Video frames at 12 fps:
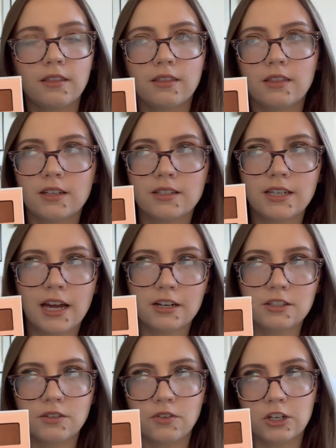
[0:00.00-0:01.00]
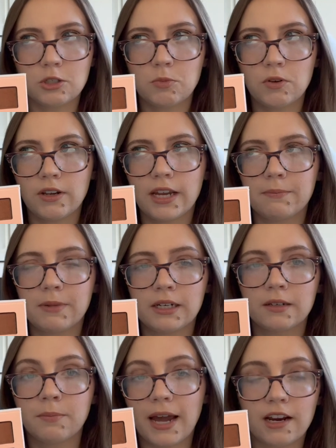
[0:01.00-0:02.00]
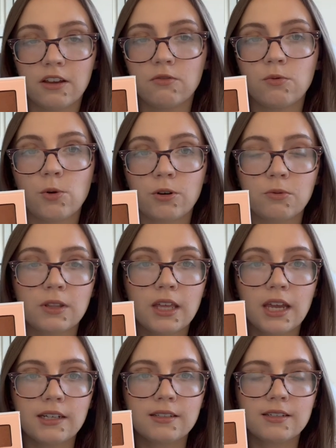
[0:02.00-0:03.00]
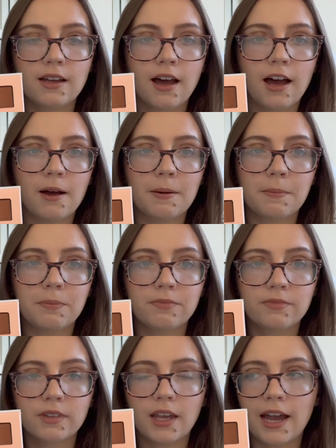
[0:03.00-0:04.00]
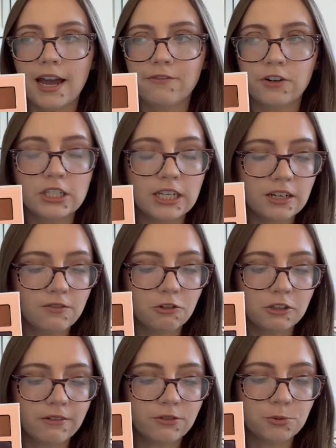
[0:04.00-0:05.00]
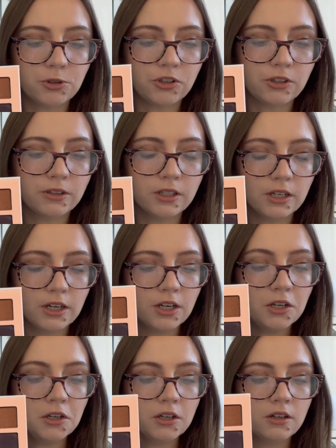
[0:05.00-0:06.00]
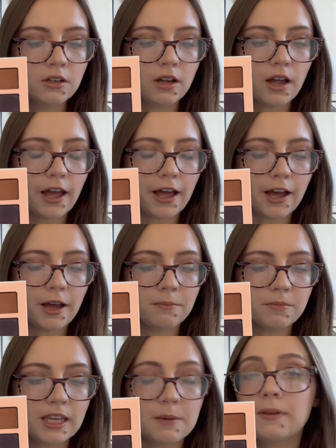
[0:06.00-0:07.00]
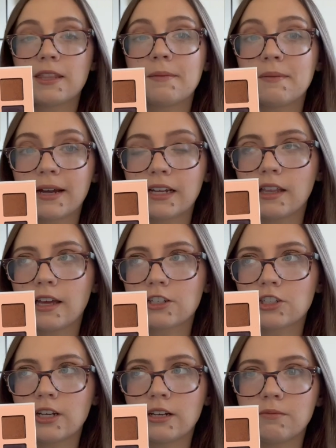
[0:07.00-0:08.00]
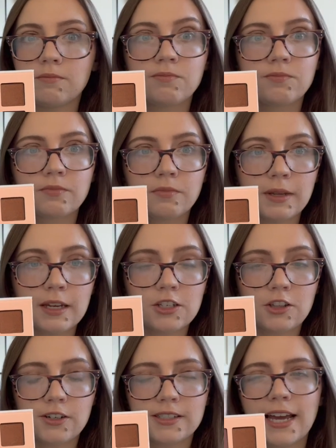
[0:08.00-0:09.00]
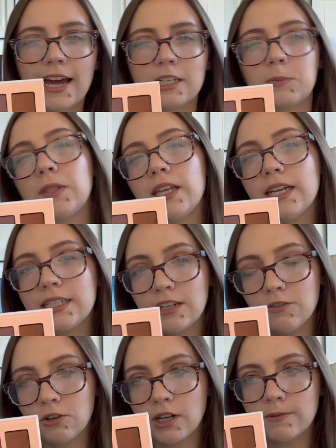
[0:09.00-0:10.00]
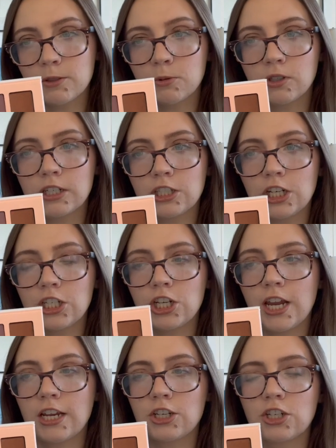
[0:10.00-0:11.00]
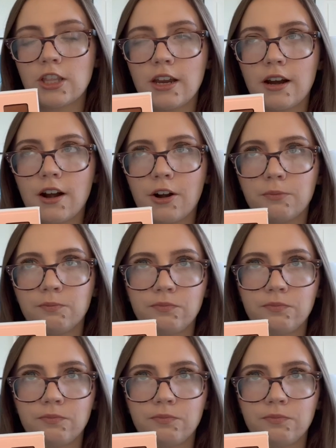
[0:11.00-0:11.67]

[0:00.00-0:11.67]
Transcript: the status of Honest Beauty. I've been back and forth with it. Um, at first, I didn't feel comfortable um, keeping them in my collection because of their status, but then I did feel comfortable because they changed their,